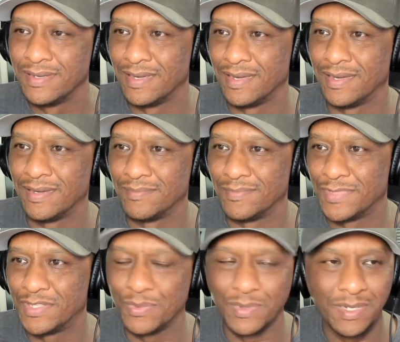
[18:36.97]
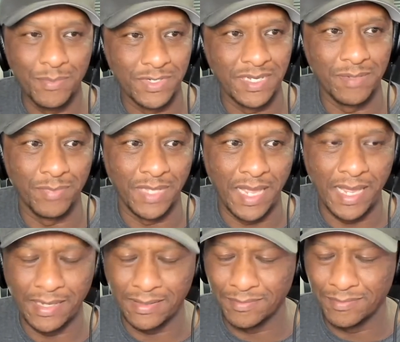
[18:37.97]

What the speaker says: 20% Black.